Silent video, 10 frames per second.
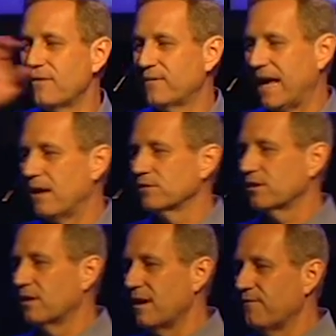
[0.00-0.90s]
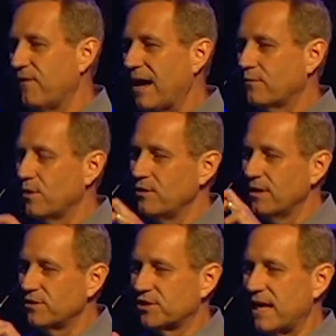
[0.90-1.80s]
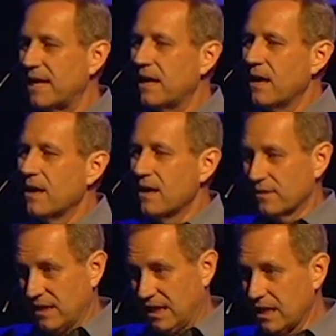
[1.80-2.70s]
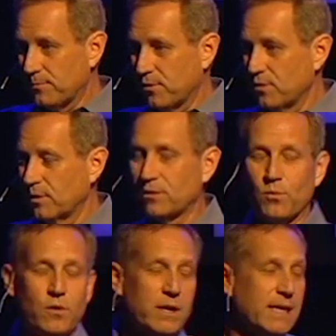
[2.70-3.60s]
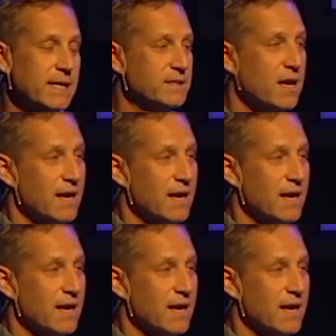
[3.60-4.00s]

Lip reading: of counselor. In fact, when you understand the Hebrew and what the word is,